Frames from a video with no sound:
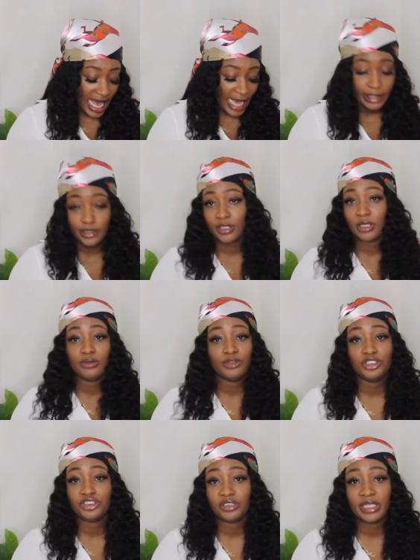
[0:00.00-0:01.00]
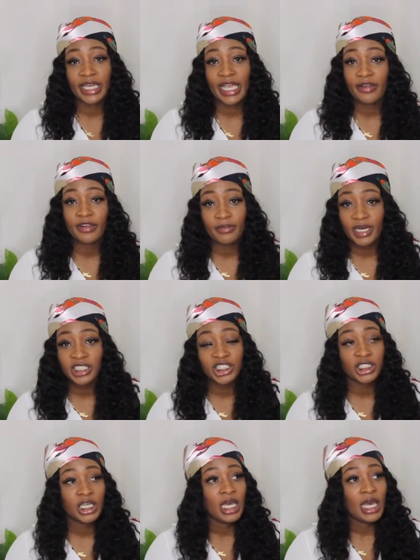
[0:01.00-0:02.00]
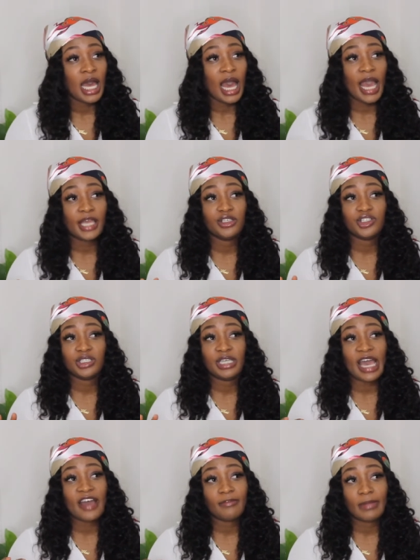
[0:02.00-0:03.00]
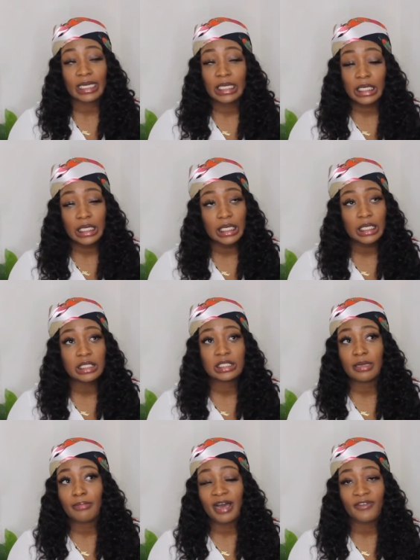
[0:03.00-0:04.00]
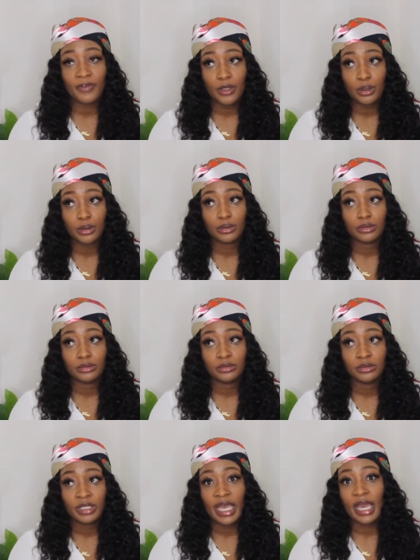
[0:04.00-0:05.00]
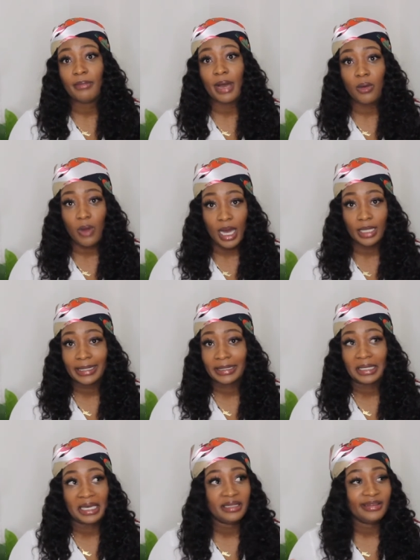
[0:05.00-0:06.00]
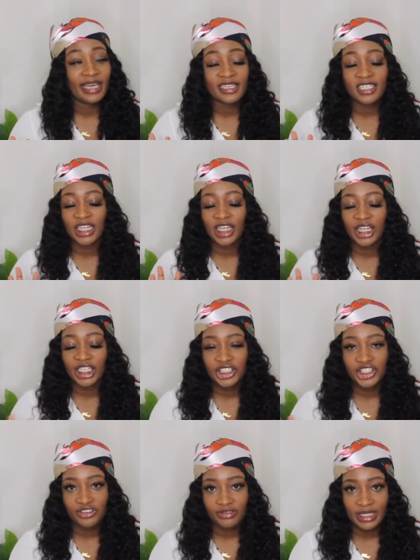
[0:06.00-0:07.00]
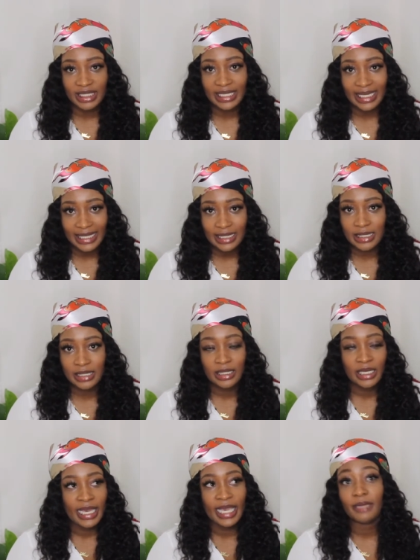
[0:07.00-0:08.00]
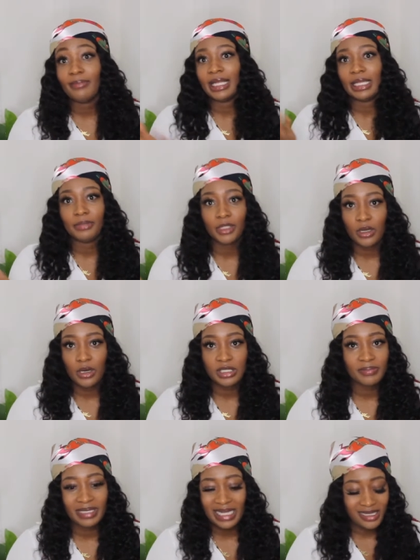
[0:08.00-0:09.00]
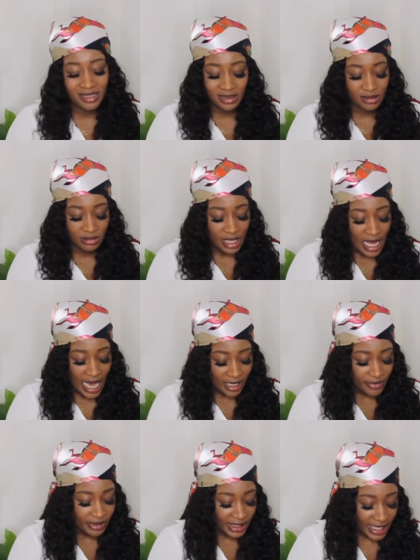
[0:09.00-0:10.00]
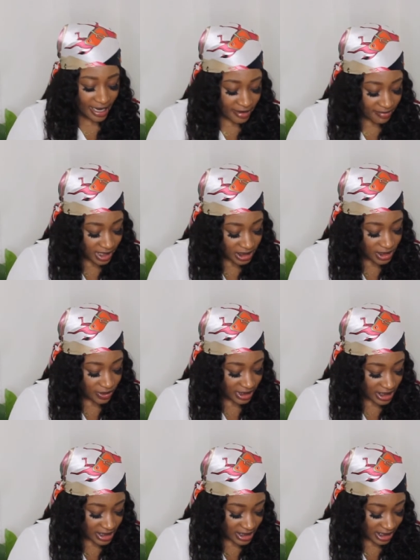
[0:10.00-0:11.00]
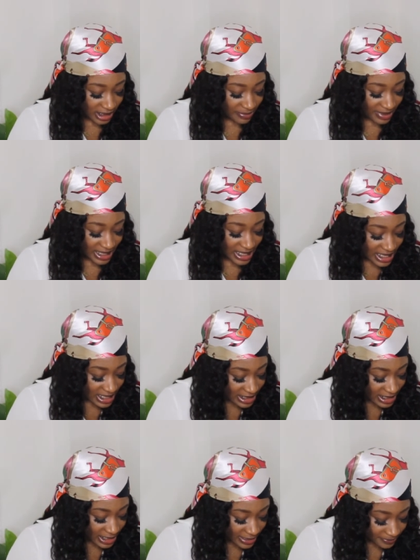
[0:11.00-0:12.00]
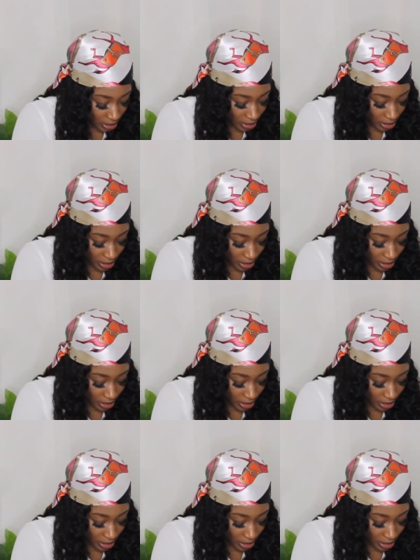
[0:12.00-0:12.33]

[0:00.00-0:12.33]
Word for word: I don't usually carry much. I usually have my keys, my phone, and my wallet and that's literally it. And my lip gloss, but that's I don't really carry much so this is going to be easy.